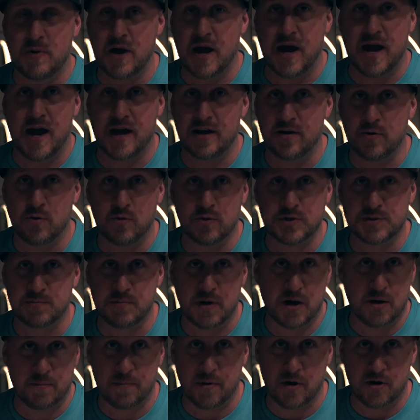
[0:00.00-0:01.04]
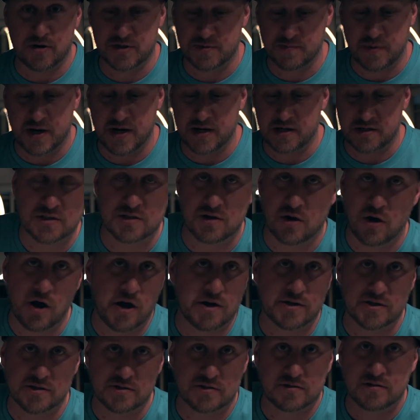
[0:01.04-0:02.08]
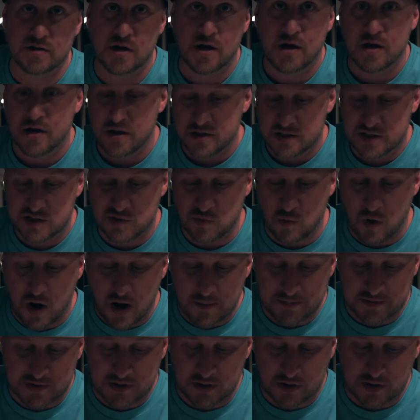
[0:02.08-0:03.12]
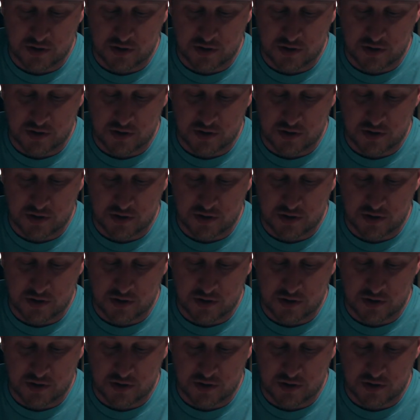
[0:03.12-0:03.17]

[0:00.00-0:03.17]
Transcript: I had a whole spare parts bike, so I just swapped the